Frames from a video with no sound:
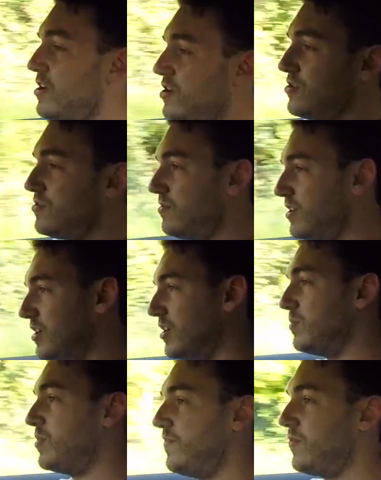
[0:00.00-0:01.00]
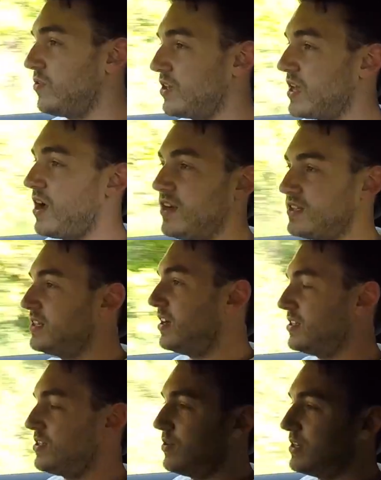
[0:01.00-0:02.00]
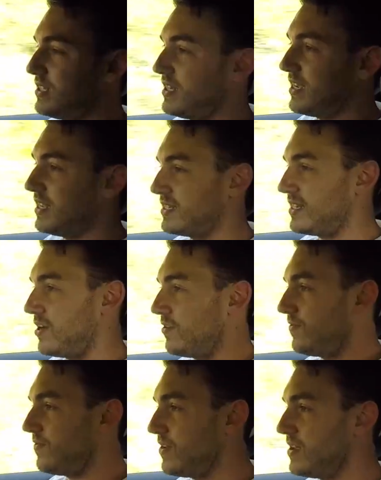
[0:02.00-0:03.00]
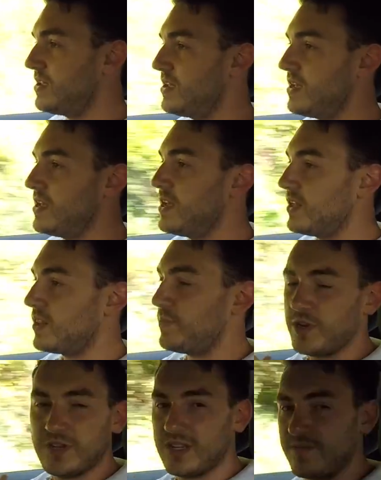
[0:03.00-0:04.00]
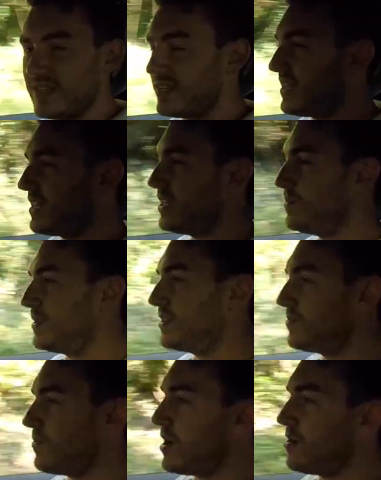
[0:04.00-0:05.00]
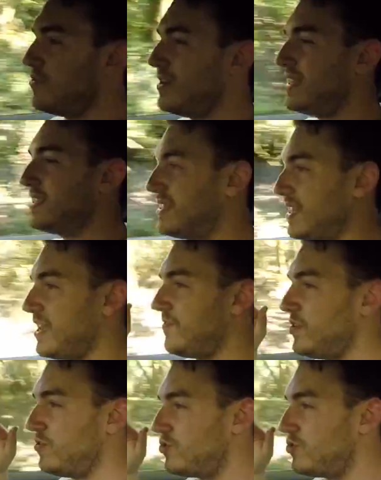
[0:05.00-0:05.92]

hooligan before the car starts to unstick itself. The beauty of this setup as well is that if you